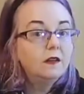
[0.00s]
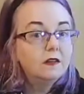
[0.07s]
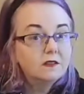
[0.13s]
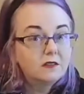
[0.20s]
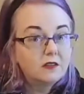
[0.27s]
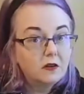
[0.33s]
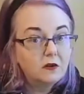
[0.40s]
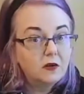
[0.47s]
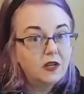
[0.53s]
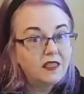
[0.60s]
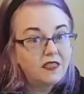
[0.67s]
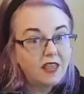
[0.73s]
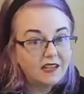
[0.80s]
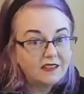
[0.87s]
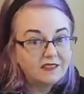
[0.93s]
So
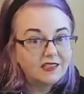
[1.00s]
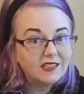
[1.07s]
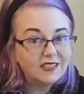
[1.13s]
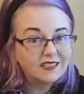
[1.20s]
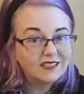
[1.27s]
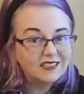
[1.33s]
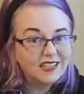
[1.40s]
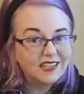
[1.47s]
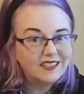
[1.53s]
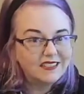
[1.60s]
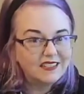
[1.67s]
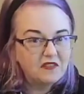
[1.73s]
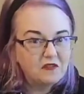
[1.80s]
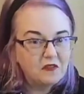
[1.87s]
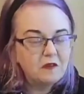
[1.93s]
that's the extent
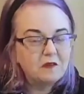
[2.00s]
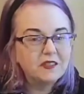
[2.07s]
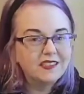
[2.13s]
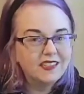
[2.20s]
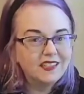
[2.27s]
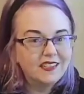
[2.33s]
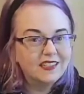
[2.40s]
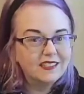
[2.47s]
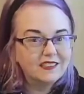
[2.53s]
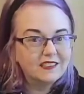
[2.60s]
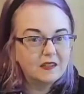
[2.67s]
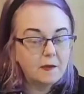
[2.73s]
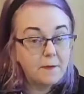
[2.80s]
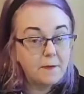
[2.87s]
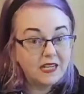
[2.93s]
of what was in this
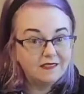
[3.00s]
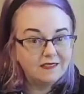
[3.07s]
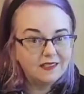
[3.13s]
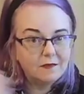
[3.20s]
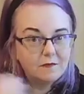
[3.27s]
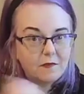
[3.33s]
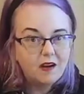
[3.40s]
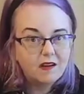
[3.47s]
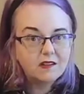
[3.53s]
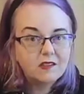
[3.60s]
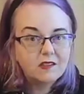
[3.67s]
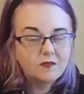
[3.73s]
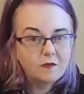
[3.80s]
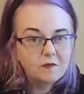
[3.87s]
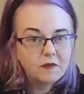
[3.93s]
amazing box
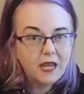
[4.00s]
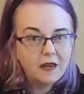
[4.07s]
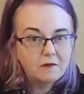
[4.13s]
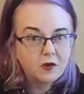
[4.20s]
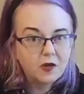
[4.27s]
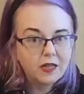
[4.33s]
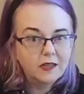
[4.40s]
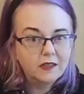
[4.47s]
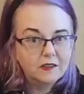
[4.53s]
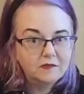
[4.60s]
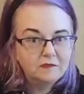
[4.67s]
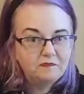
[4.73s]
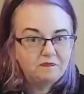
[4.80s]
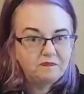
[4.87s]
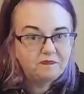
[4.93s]
from Kambriel.
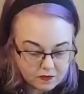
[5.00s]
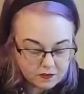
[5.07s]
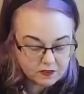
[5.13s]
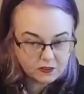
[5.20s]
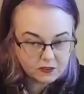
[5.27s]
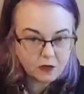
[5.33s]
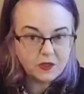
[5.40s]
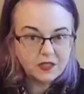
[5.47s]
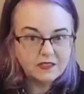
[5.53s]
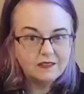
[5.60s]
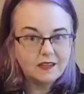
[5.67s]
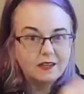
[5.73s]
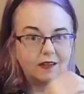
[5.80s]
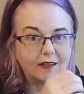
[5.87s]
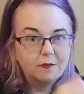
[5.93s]
So
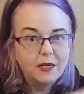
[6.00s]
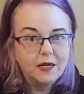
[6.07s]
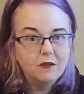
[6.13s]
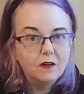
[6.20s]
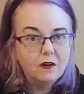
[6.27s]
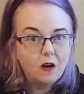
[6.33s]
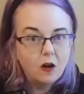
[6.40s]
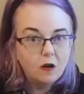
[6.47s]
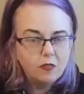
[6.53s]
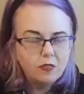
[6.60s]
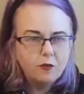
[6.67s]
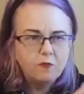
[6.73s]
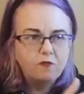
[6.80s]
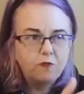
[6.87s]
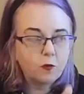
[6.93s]
excited about
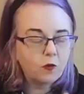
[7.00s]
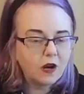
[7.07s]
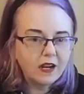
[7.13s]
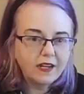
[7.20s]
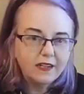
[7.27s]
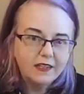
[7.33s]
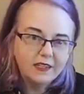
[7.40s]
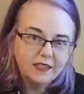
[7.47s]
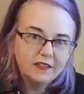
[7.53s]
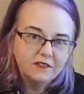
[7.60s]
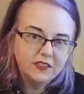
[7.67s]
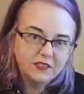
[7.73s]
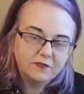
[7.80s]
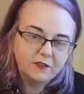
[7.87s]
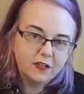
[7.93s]
the variety of
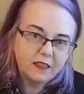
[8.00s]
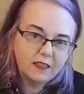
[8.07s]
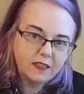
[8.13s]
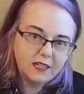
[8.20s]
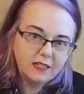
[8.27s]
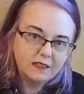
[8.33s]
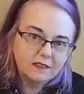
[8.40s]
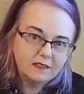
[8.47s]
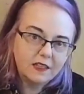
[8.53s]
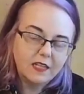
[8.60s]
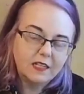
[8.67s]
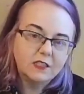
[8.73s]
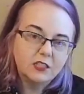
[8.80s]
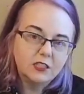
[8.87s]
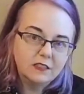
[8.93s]
different things
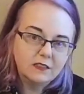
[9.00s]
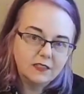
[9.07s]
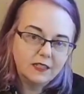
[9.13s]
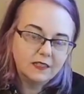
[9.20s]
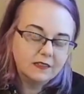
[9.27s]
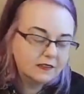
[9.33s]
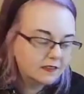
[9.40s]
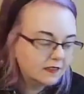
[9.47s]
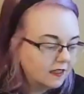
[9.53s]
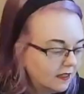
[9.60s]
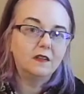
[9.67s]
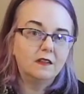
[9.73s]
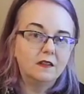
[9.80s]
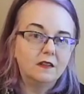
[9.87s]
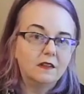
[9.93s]
that she sent.
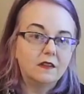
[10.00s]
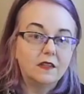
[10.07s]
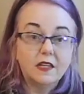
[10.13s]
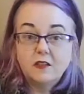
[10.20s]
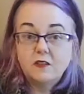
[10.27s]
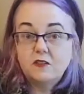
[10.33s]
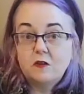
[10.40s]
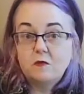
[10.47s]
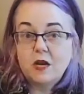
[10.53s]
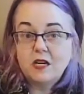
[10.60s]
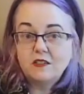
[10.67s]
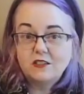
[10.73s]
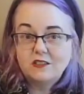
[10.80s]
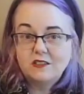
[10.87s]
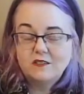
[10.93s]
Thank you so
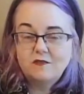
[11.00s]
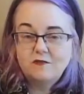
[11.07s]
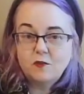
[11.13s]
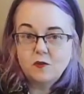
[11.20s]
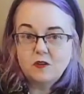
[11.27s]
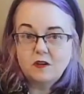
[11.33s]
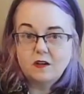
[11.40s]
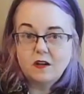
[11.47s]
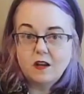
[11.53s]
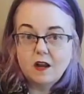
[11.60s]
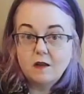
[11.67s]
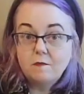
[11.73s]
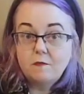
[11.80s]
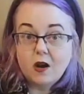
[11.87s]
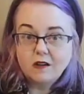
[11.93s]
much for
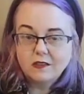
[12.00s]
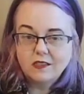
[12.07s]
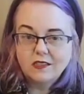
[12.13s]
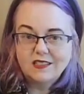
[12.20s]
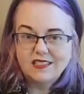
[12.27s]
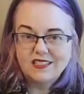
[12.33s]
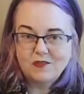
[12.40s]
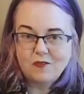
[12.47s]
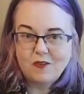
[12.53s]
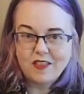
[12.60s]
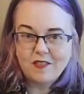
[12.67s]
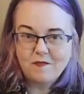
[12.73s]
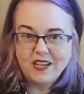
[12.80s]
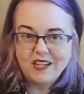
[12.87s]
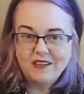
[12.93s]
unboxing this
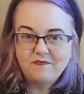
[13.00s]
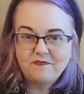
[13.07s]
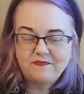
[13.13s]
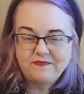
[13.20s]
with me.